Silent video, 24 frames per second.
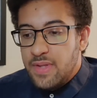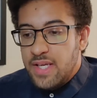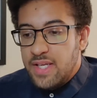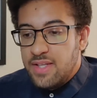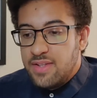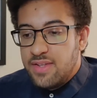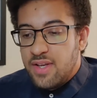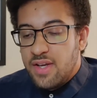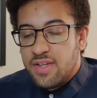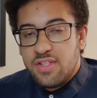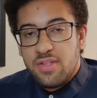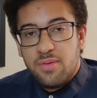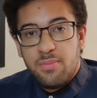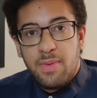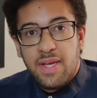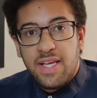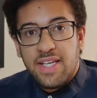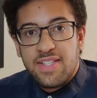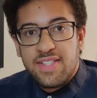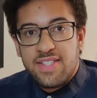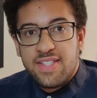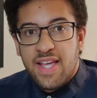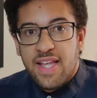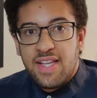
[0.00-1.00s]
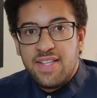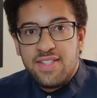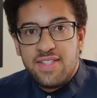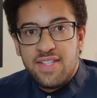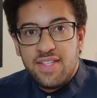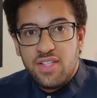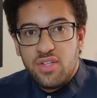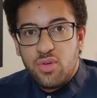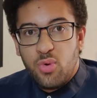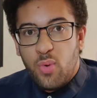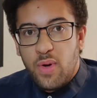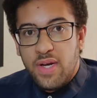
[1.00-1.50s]
it doesn't make sense
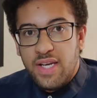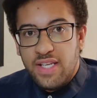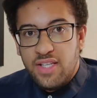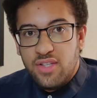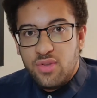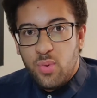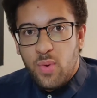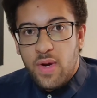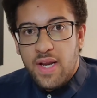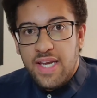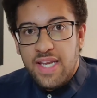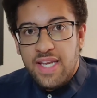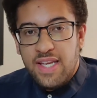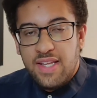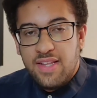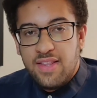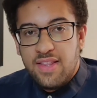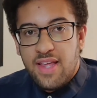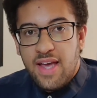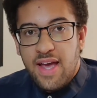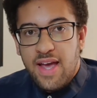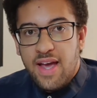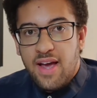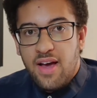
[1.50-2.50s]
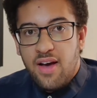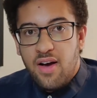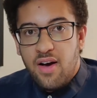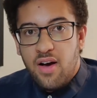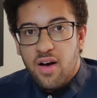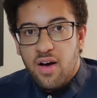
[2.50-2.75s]
in 2020 that